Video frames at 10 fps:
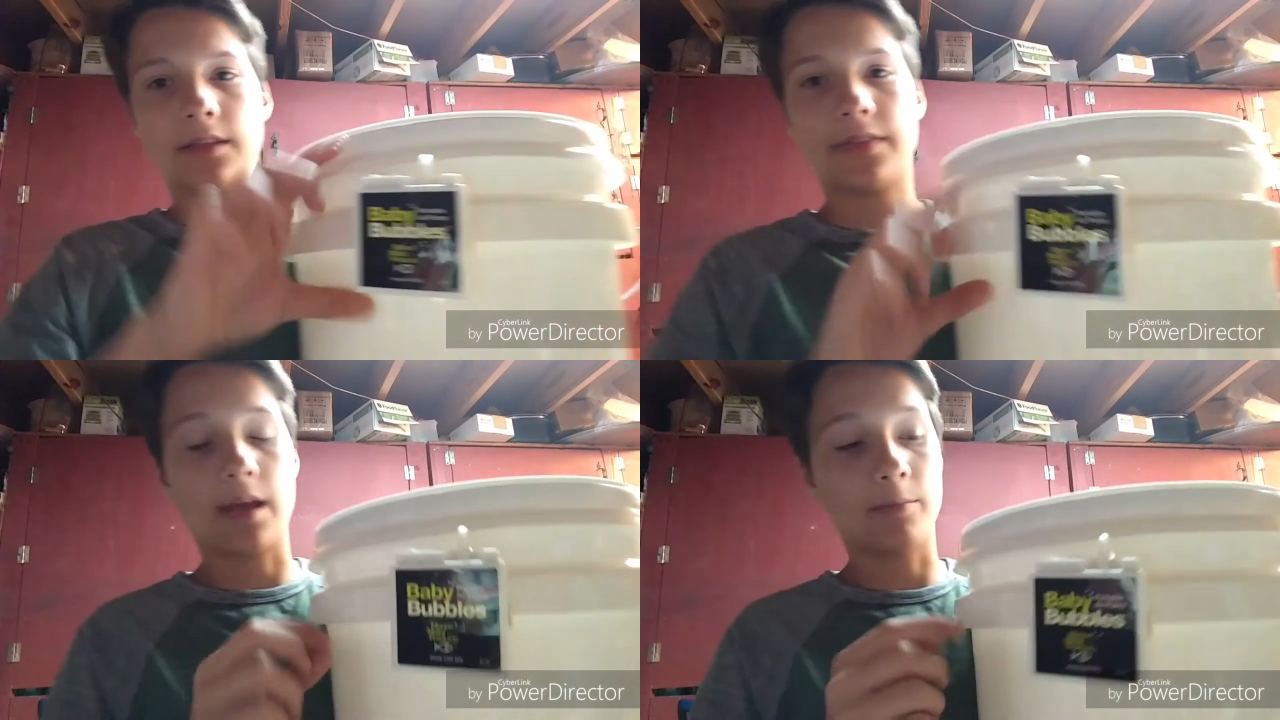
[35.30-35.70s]

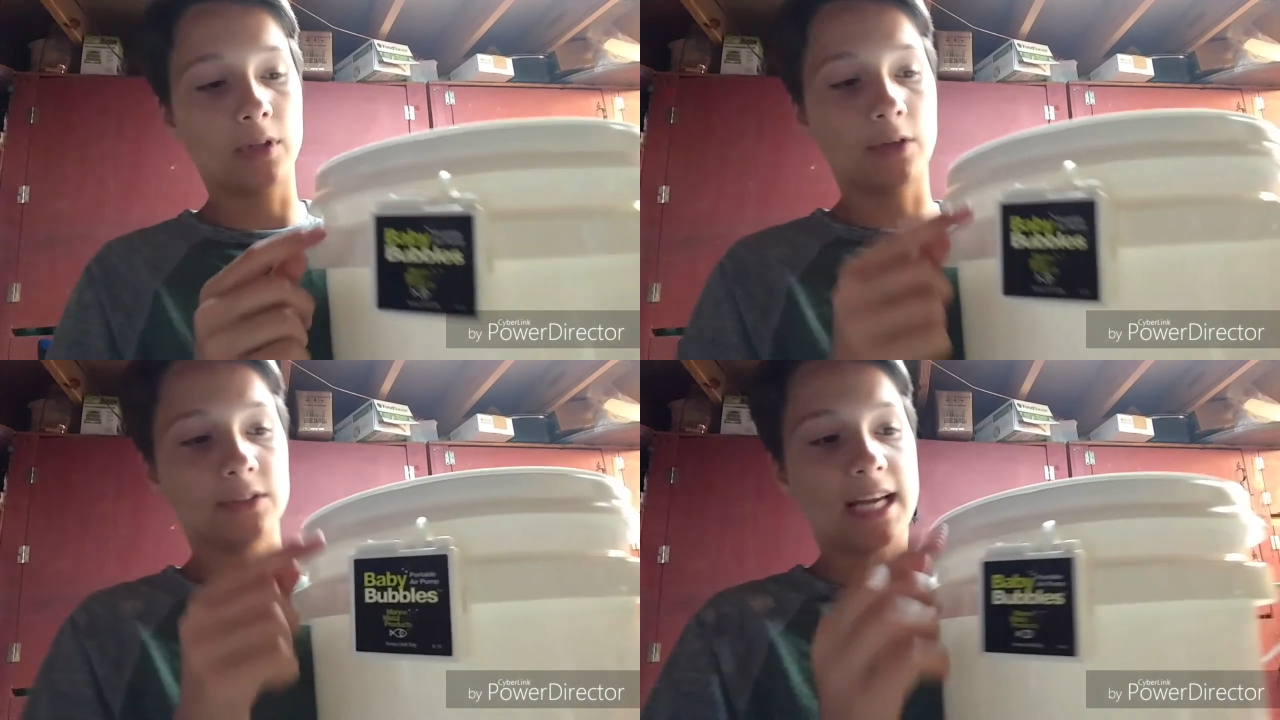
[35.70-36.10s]
that
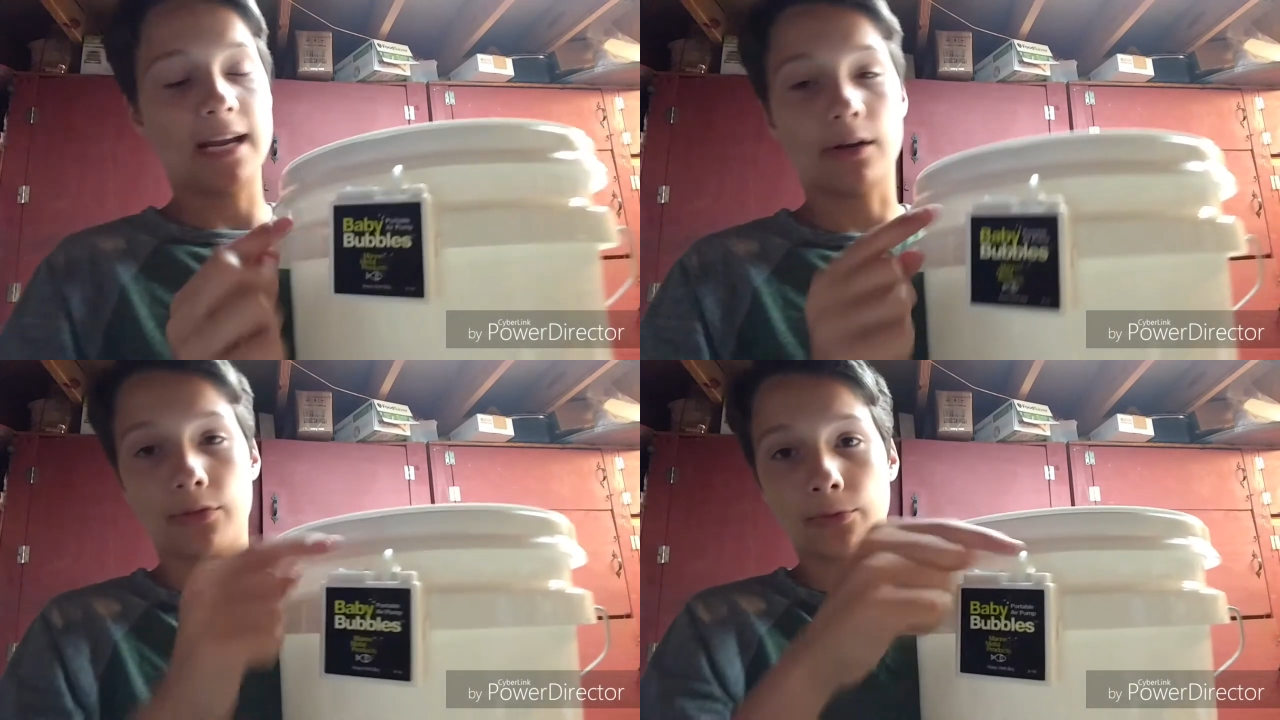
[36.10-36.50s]
blows
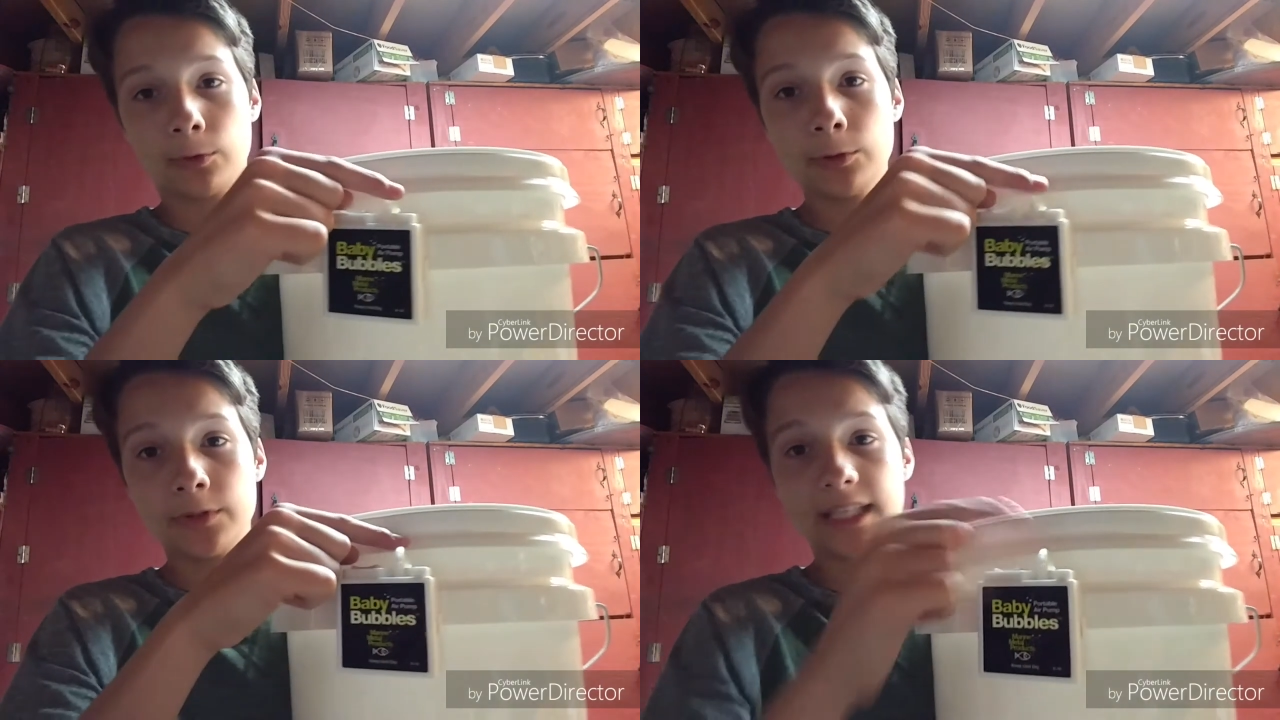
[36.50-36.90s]
air
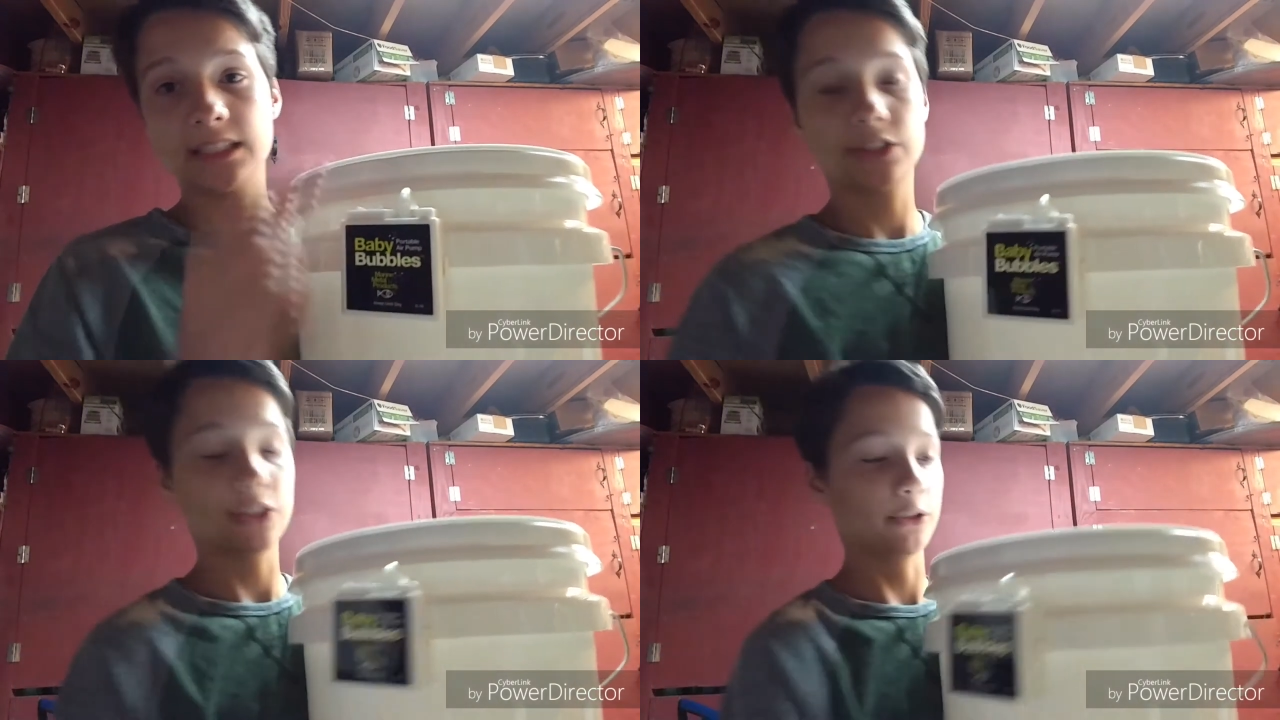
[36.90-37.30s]
through this
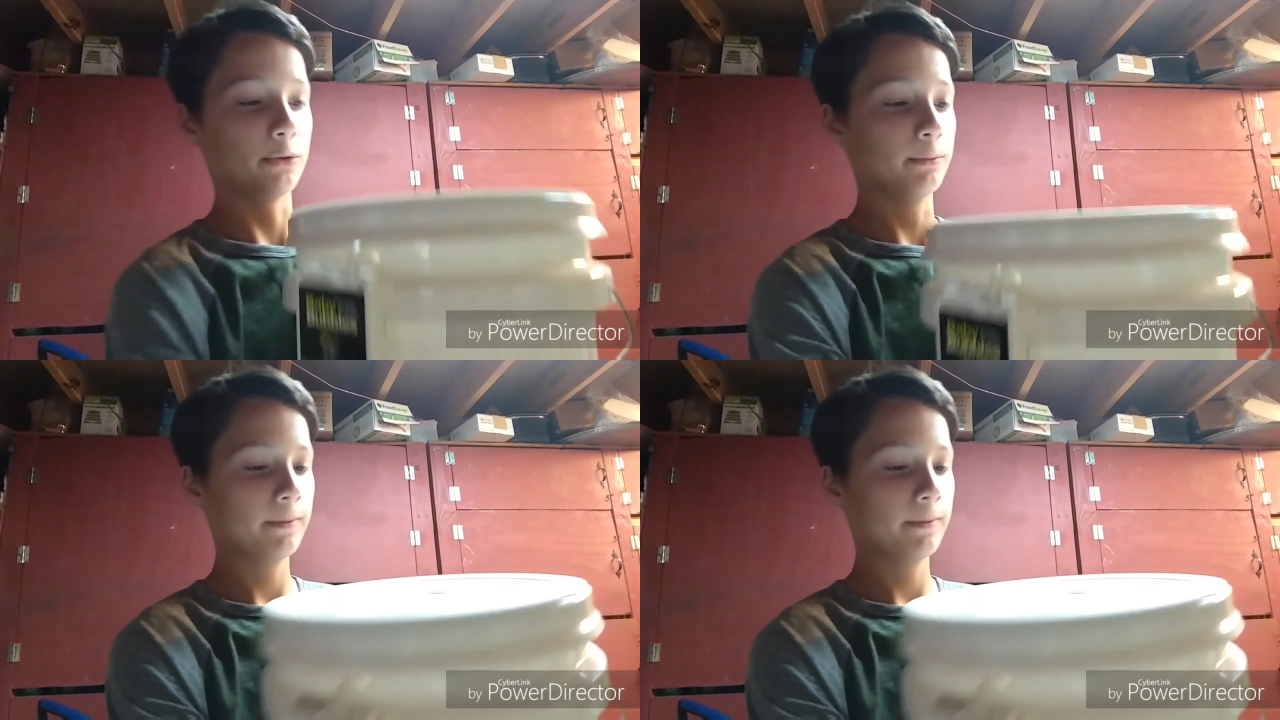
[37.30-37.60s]
tube